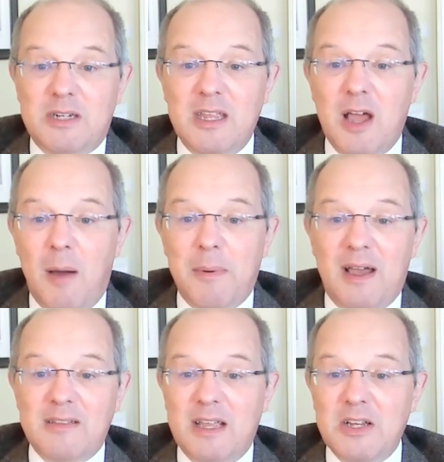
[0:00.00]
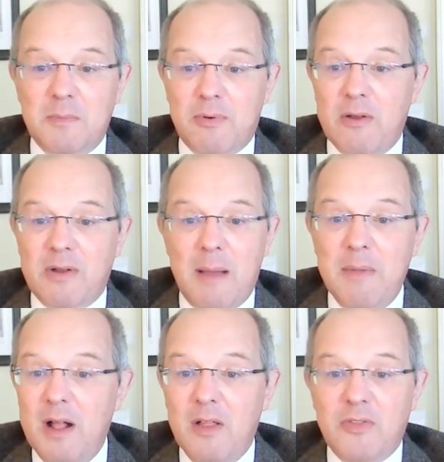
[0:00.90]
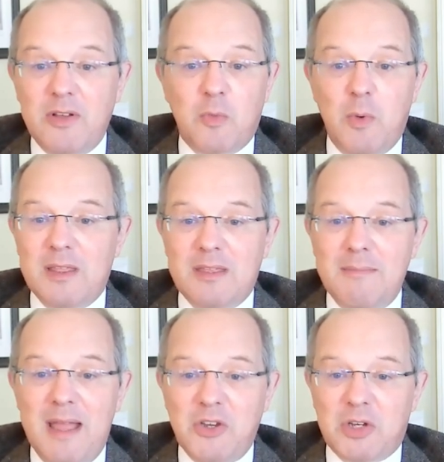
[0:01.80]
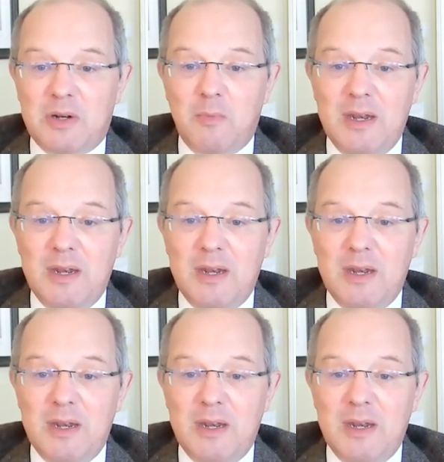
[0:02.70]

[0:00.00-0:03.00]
decarbonisation program that's worth the mention.